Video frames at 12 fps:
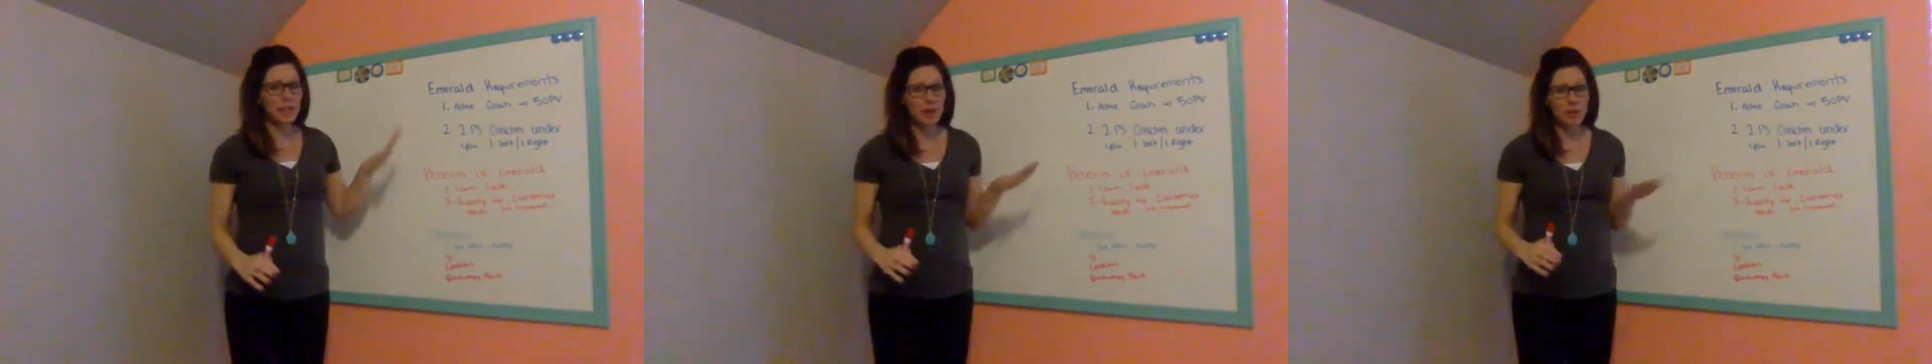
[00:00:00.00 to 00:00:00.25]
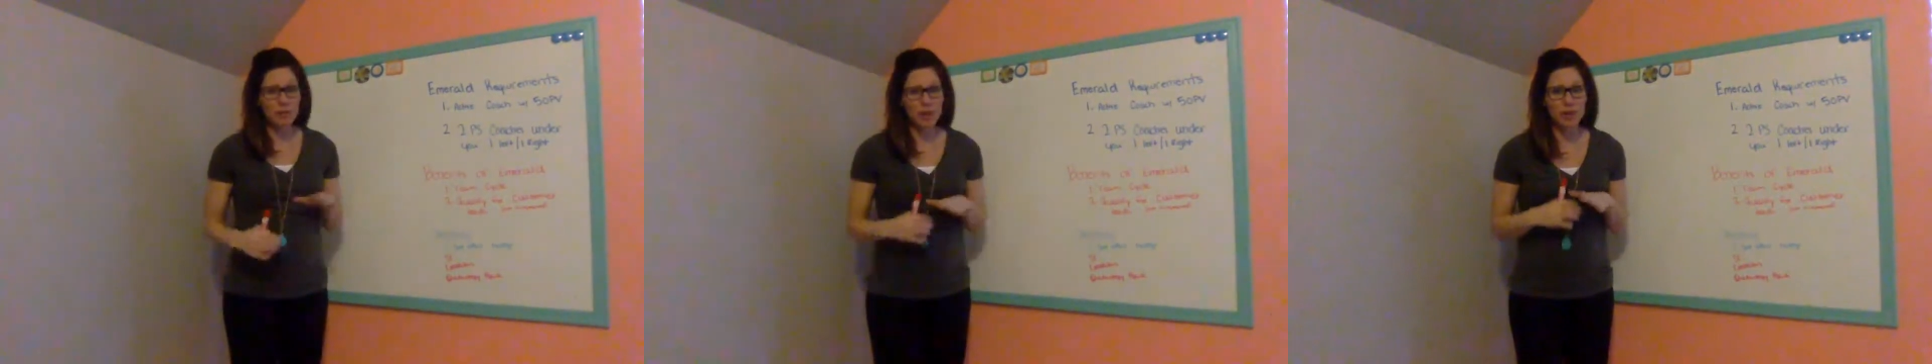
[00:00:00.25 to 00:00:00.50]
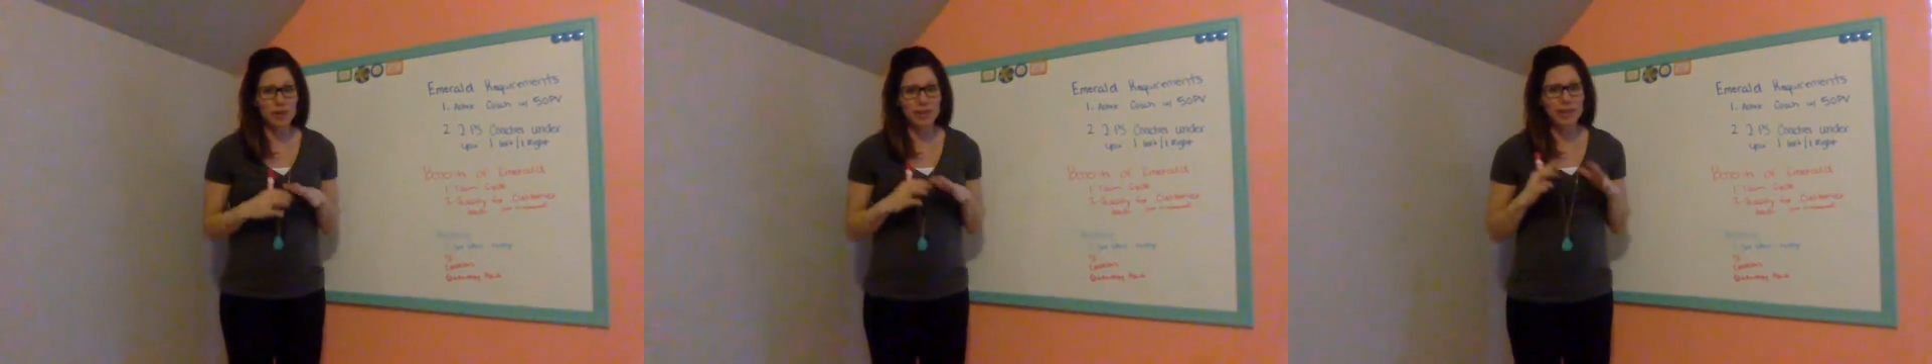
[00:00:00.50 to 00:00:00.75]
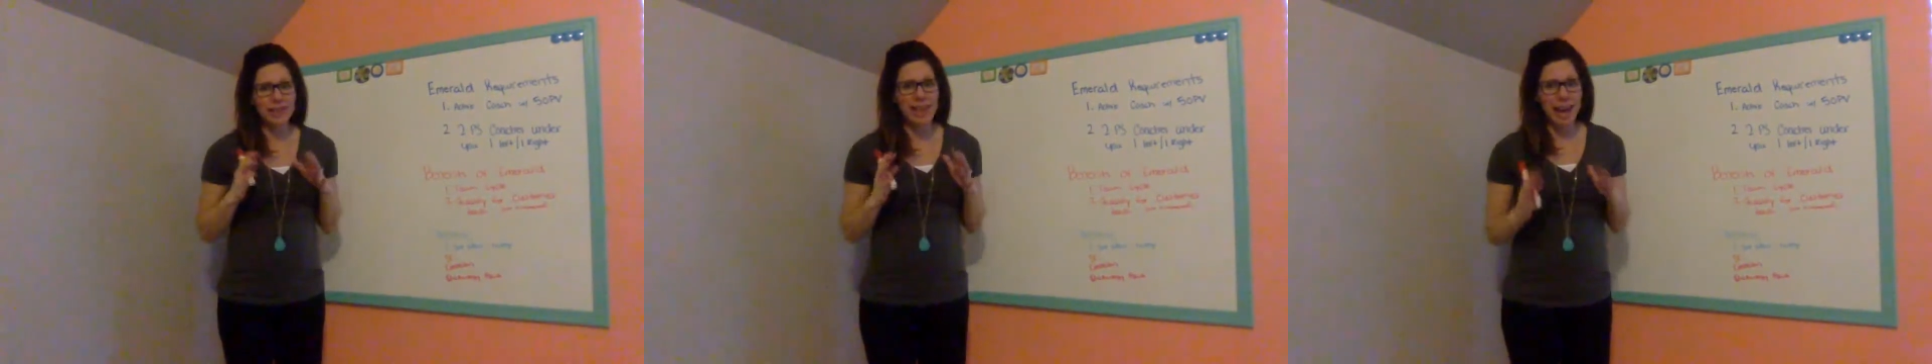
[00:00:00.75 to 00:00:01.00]
go over
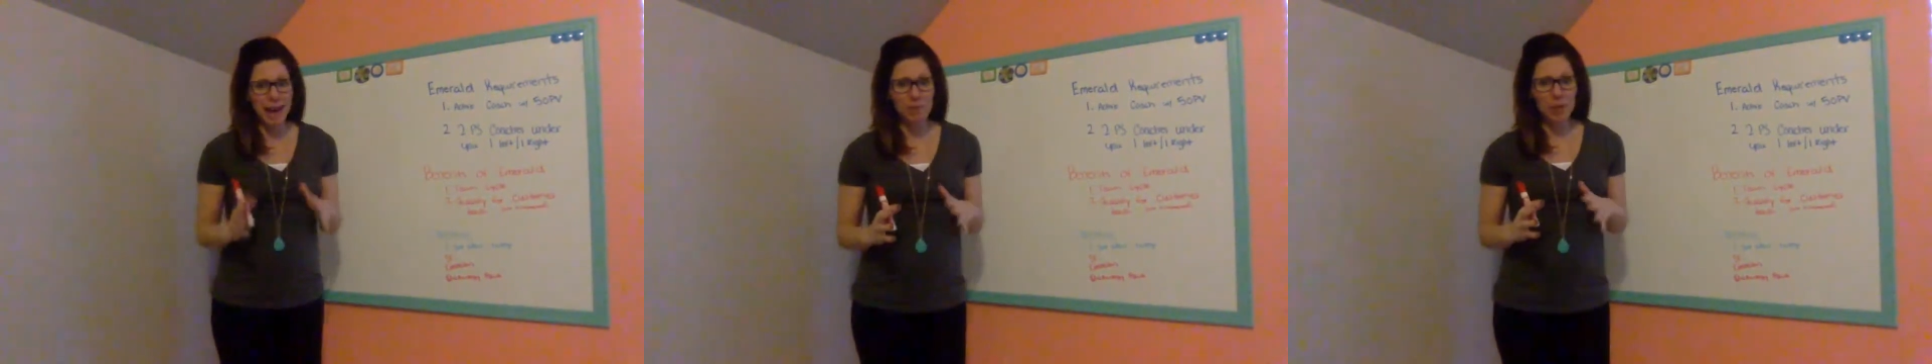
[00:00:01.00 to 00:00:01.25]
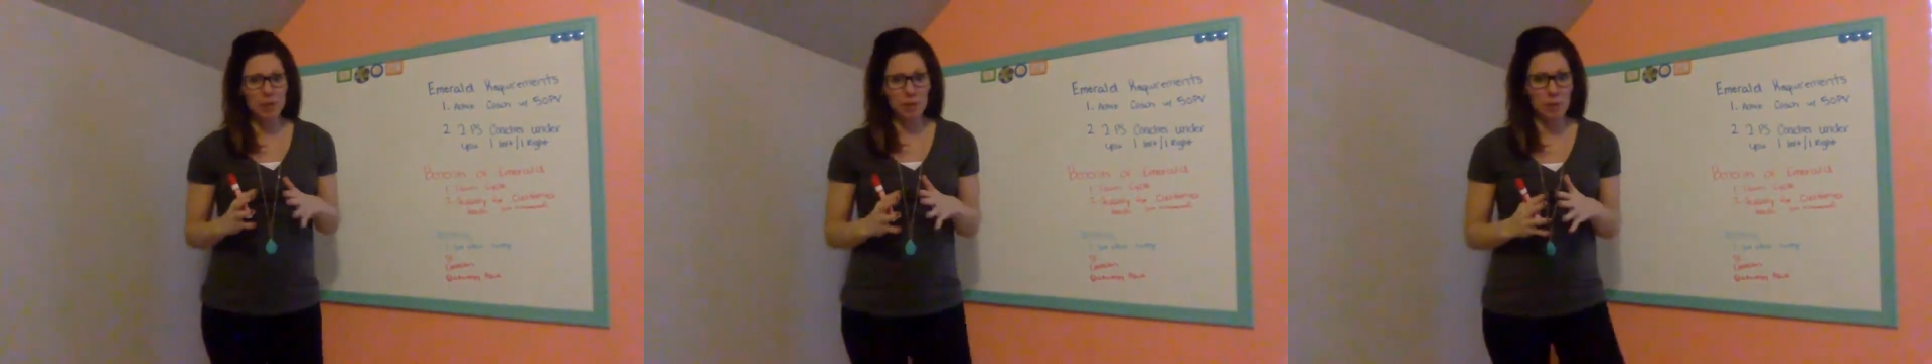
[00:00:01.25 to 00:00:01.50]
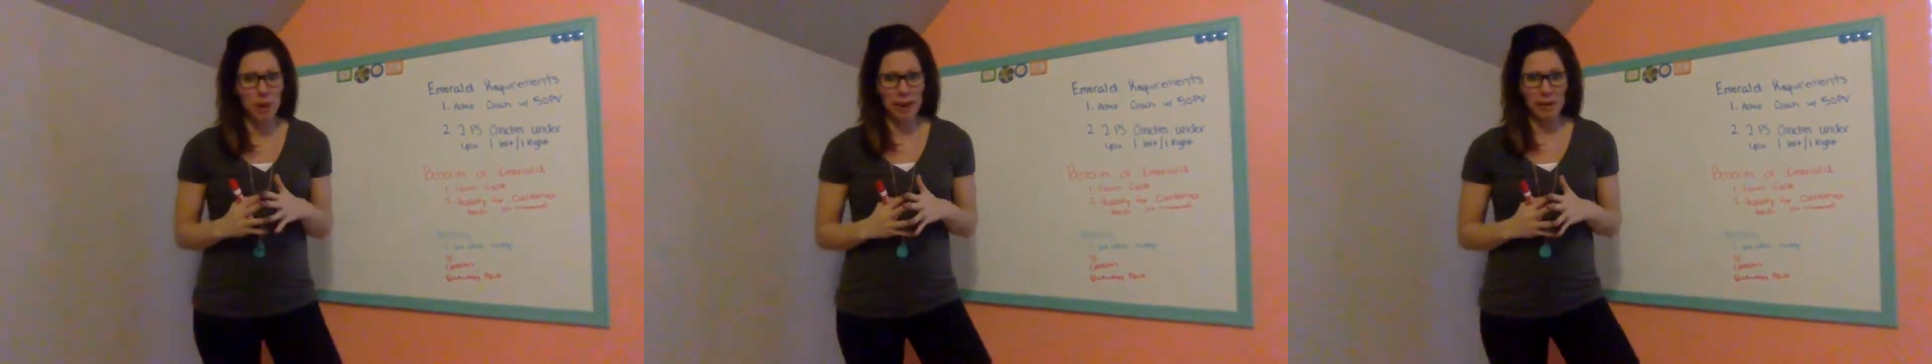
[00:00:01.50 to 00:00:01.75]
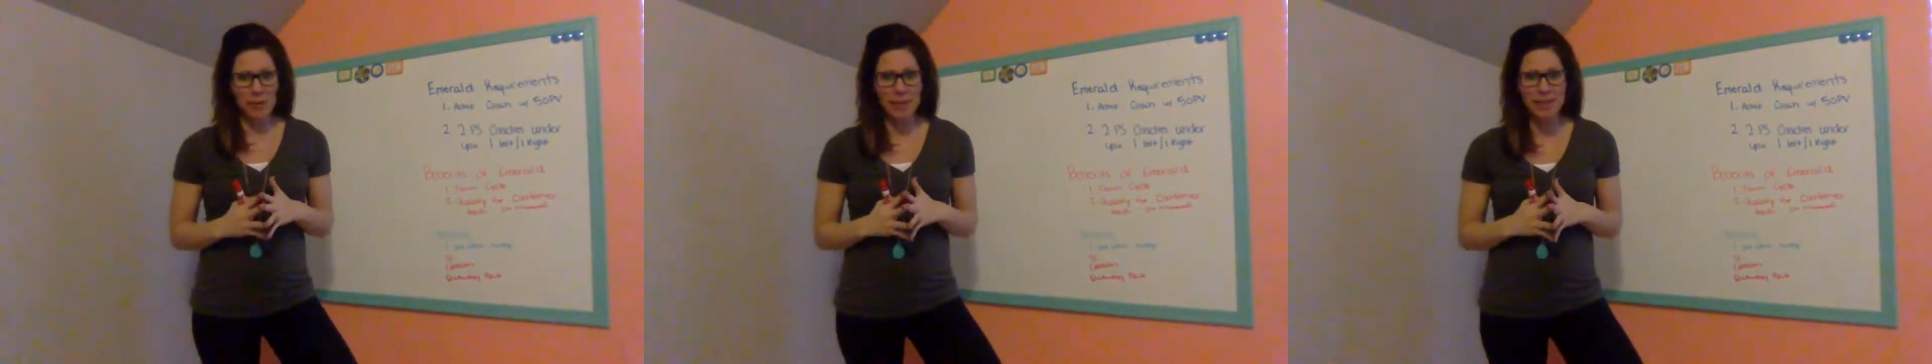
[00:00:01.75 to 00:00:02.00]
the Emerald
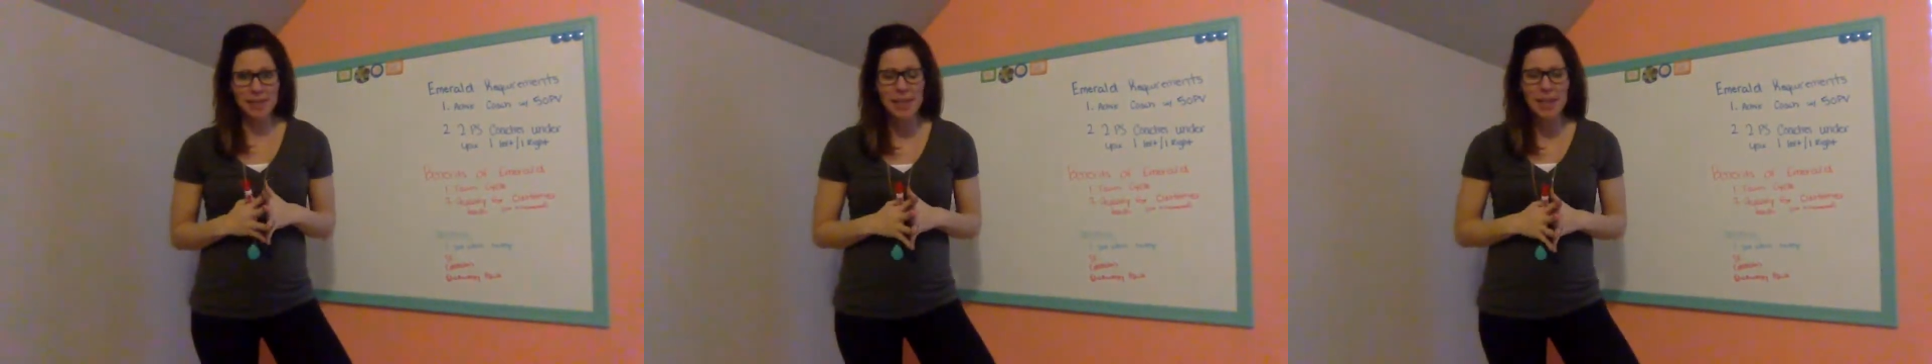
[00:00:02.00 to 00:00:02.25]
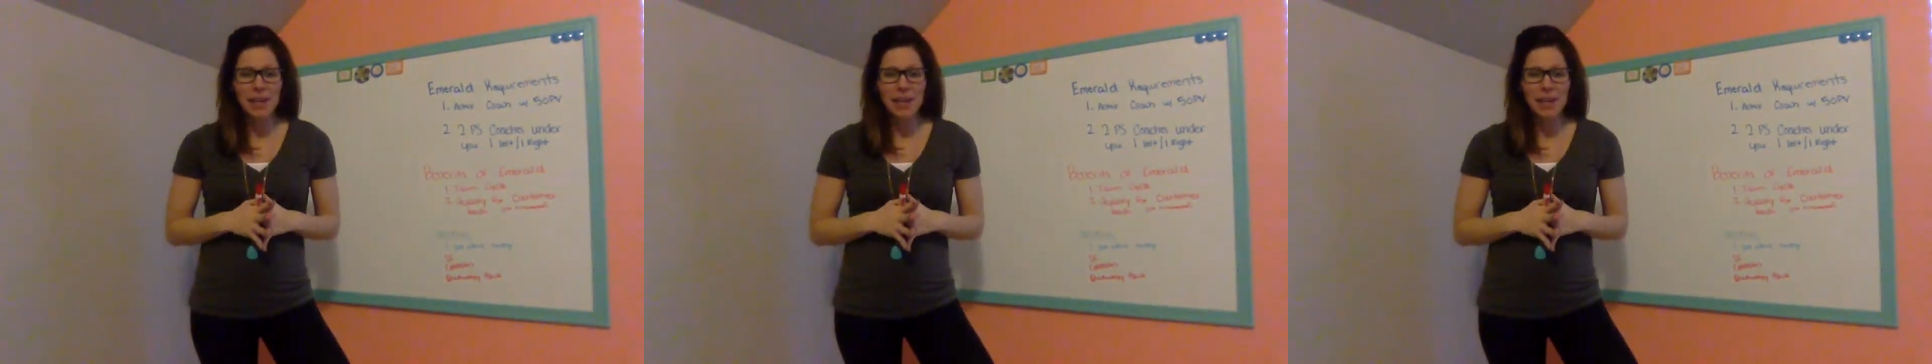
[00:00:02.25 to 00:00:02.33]
requirements.